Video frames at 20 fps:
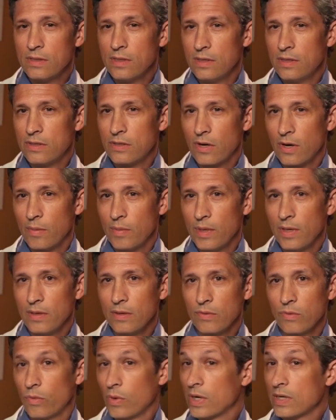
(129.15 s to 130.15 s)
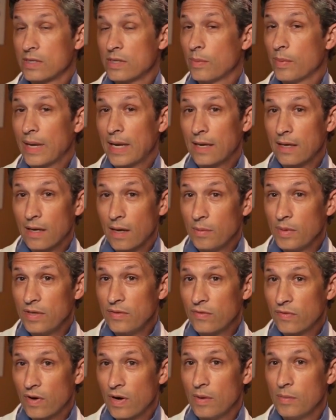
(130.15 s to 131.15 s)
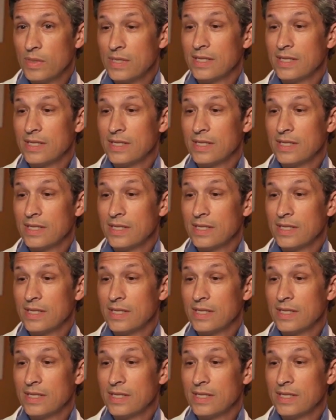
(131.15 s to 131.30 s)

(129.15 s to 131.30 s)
to determine where is the pain coming from?